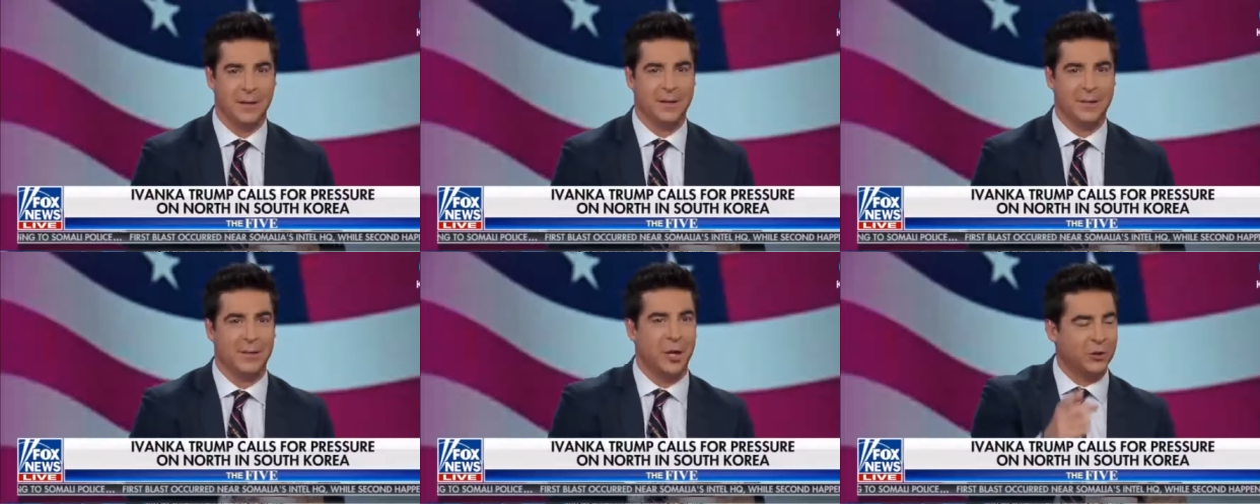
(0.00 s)

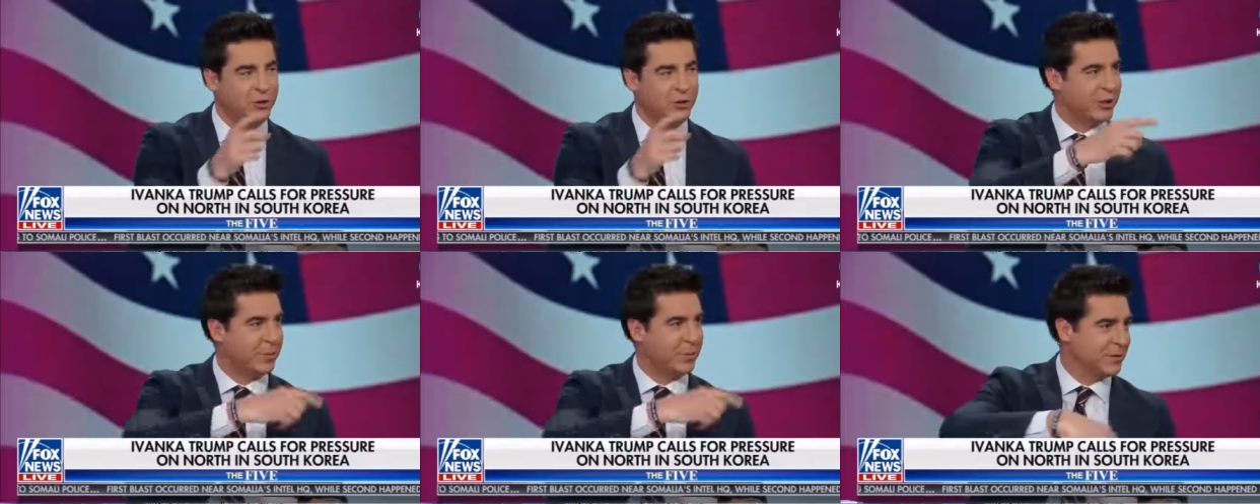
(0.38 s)

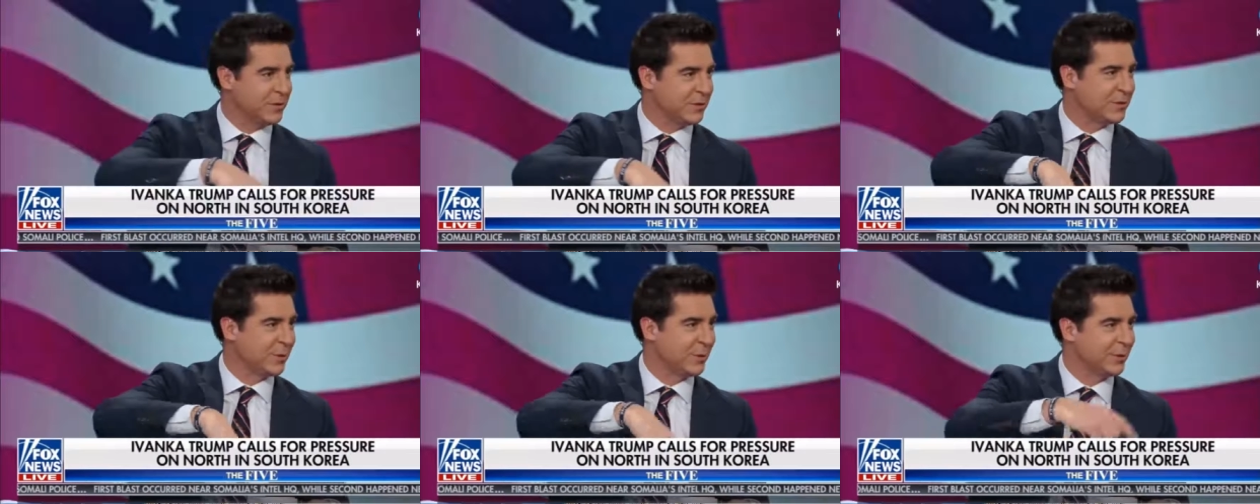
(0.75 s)
gunships
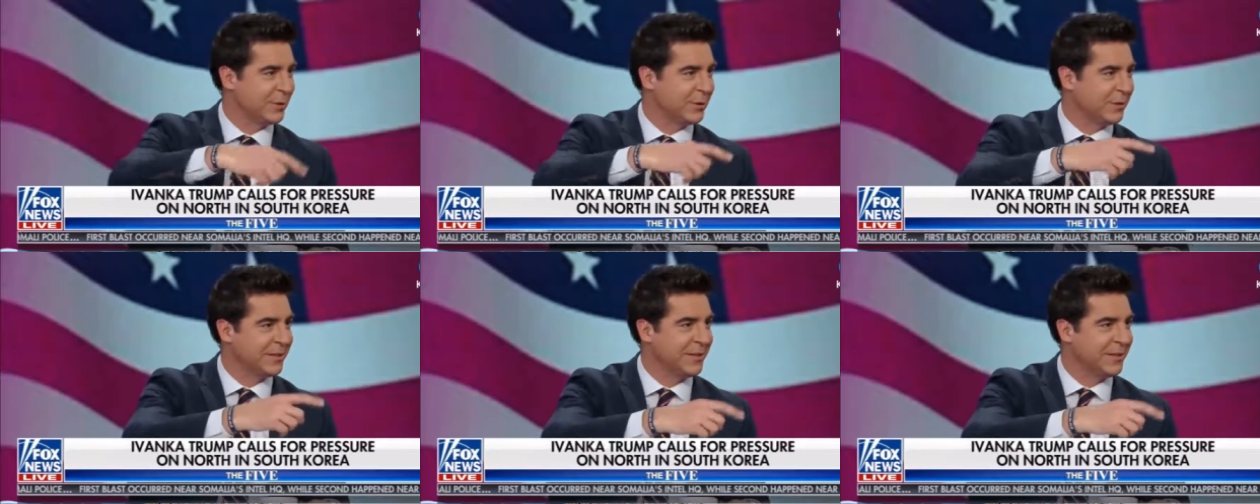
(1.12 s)

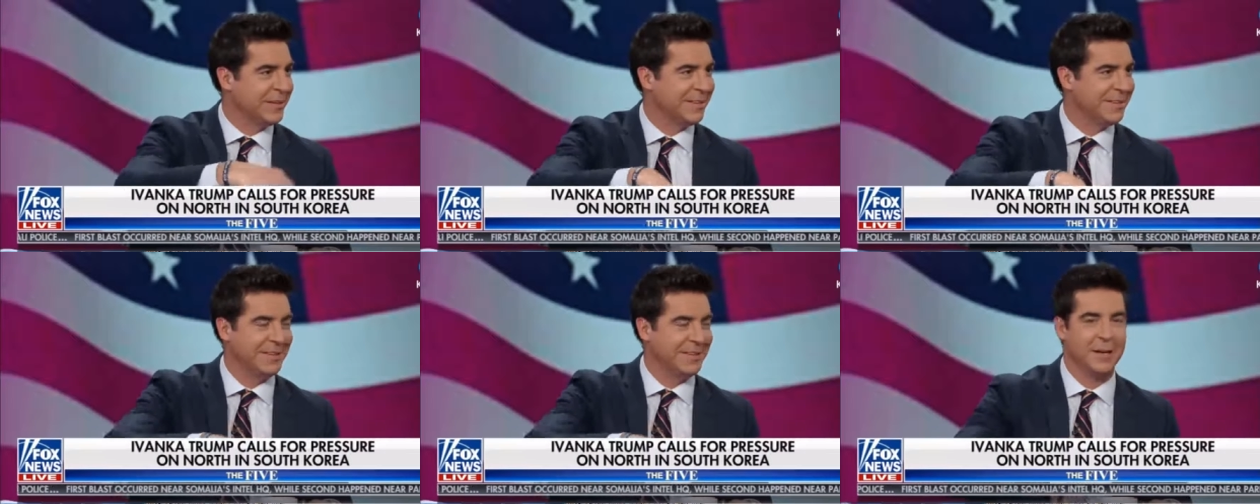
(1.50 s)
encircling
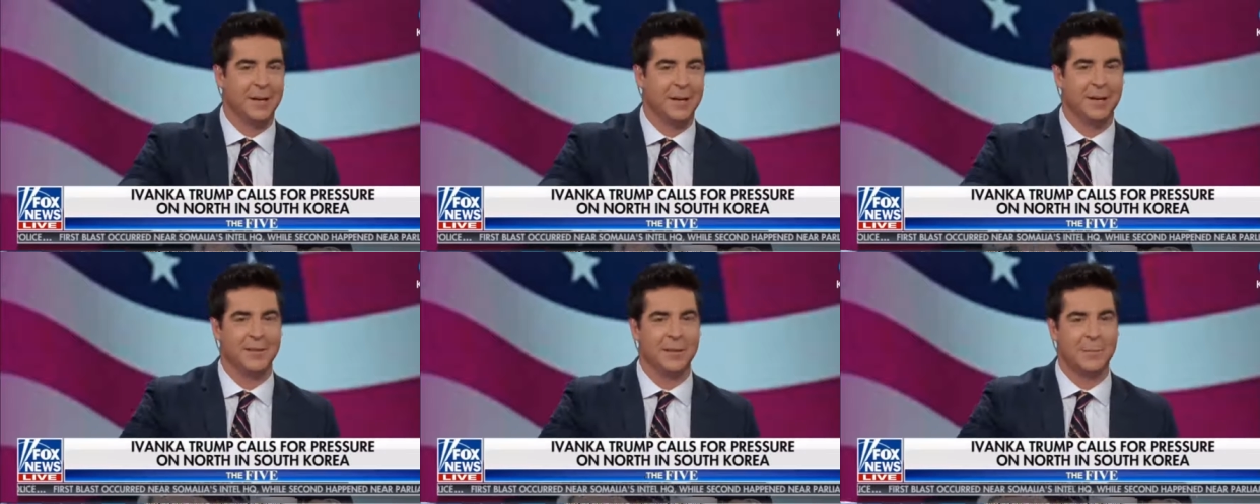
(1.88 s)

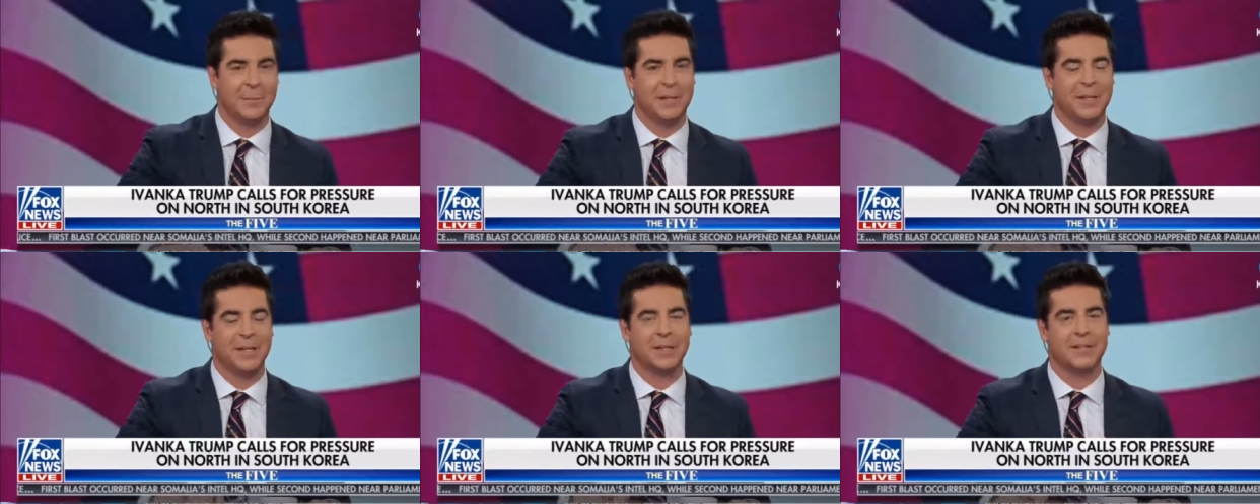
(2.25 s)
the
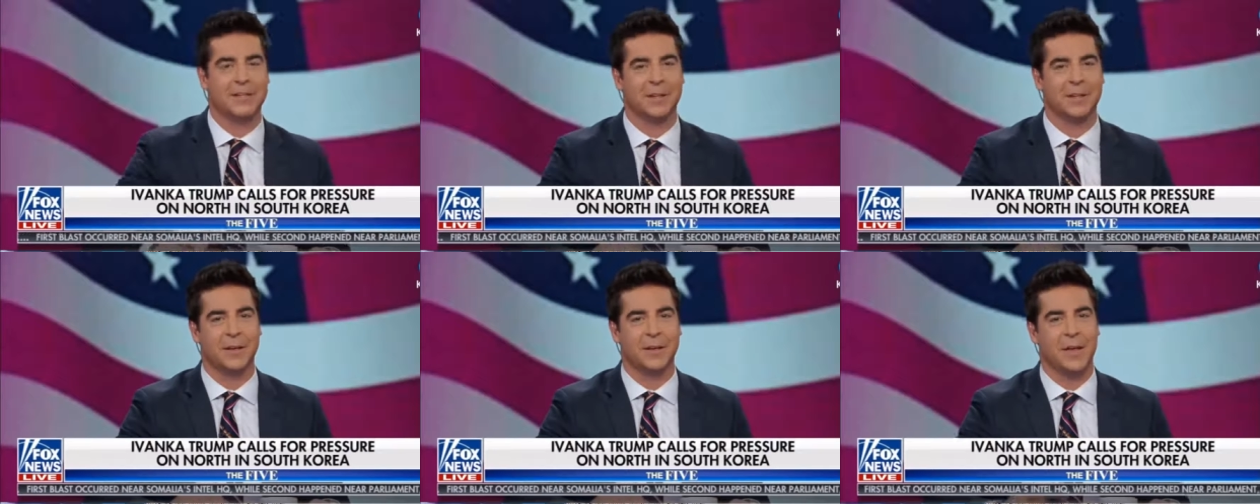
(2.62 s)

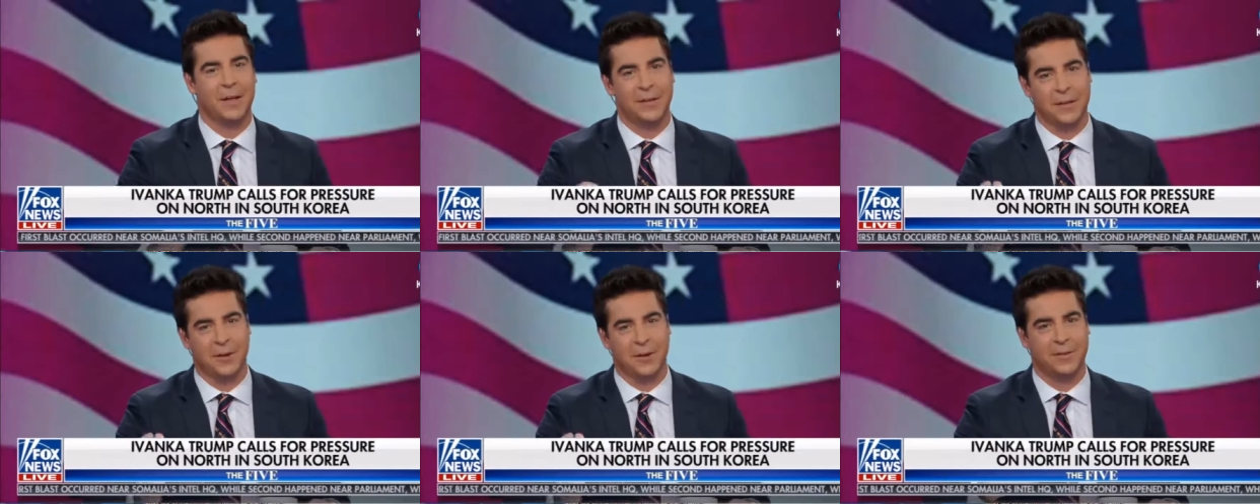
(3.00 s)
peninsula.
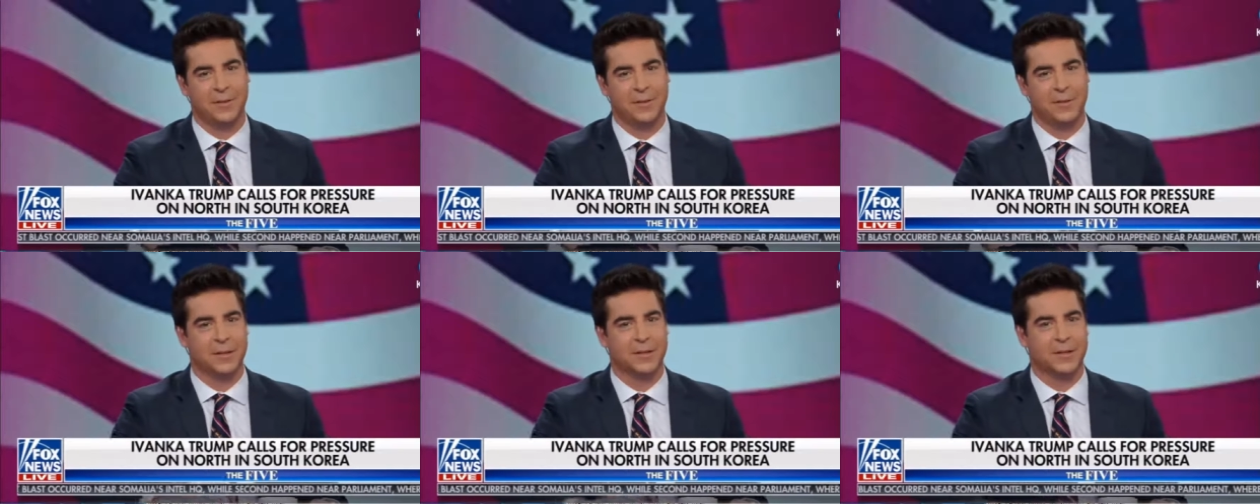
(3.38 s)
And, you know, I
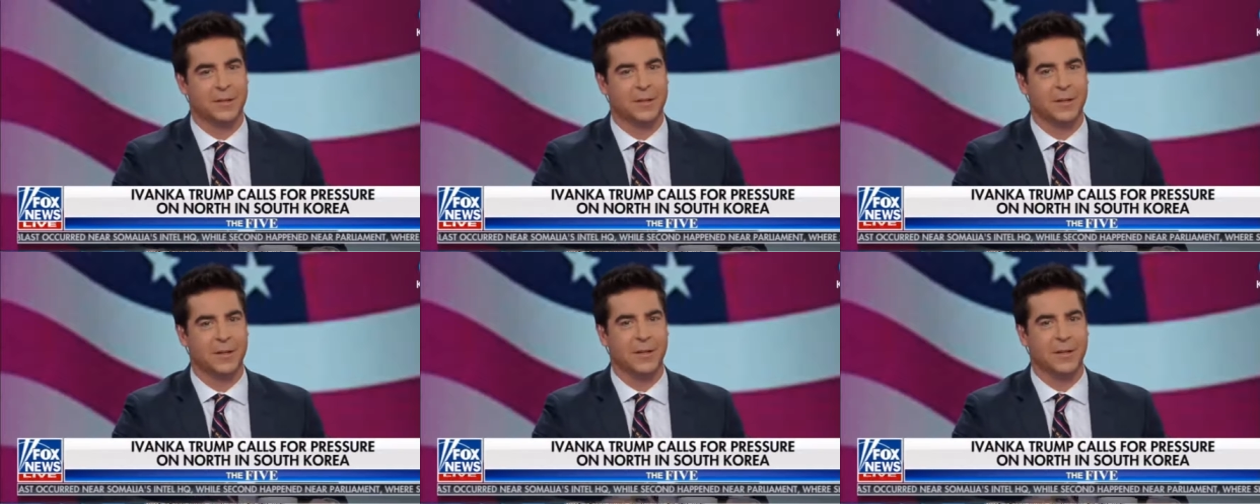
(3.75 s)
think it's
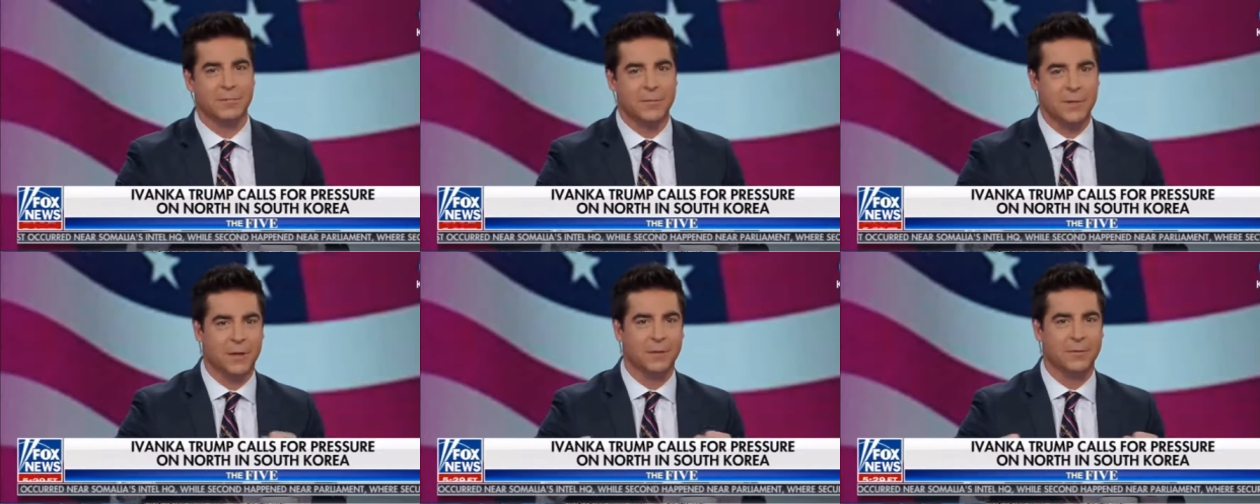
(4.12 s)
a,
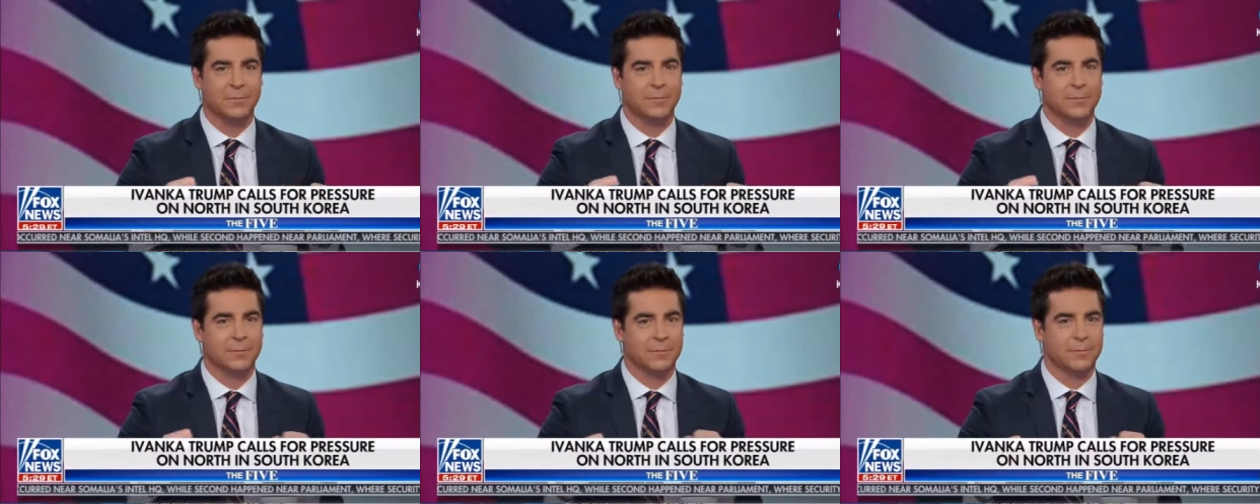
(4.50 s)
you know,
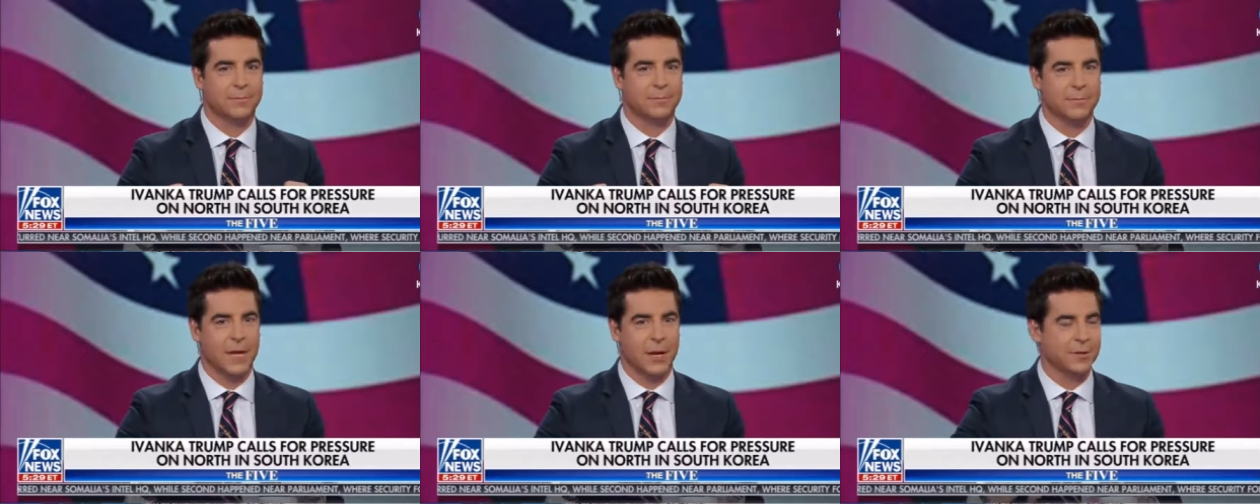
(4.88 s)

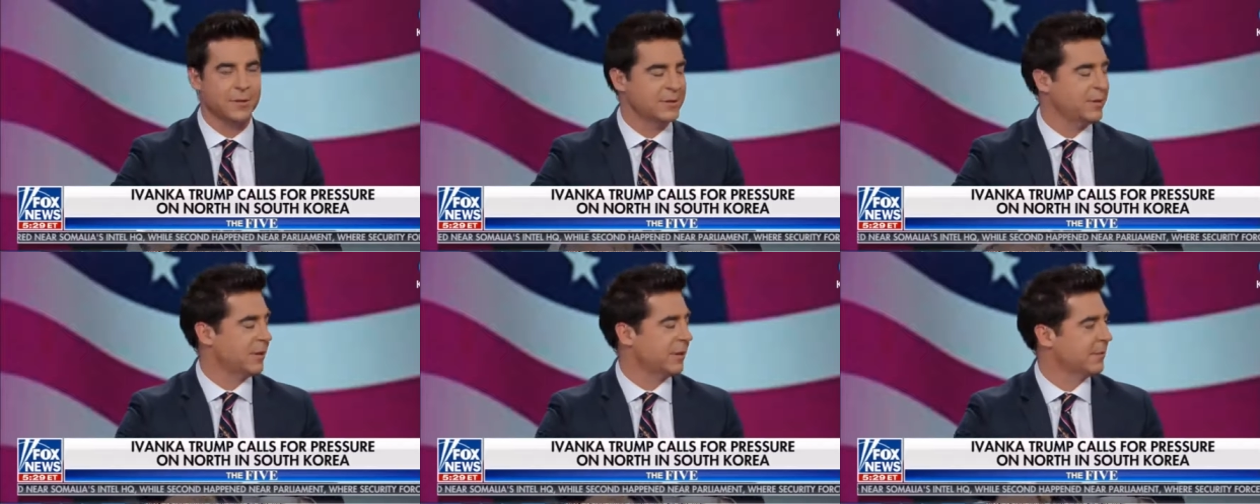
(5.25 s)
carrot
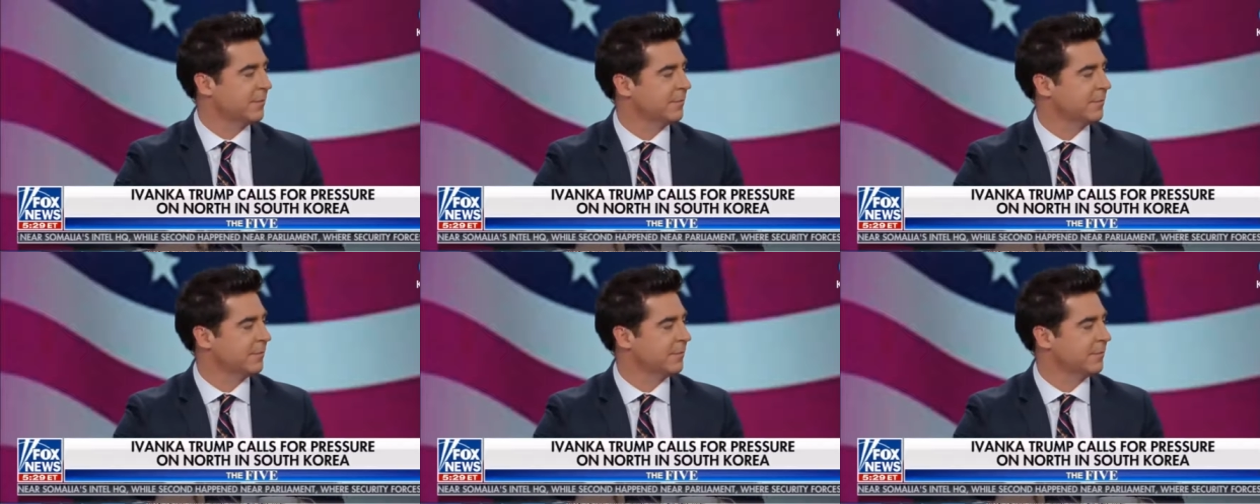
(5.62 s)
and stick.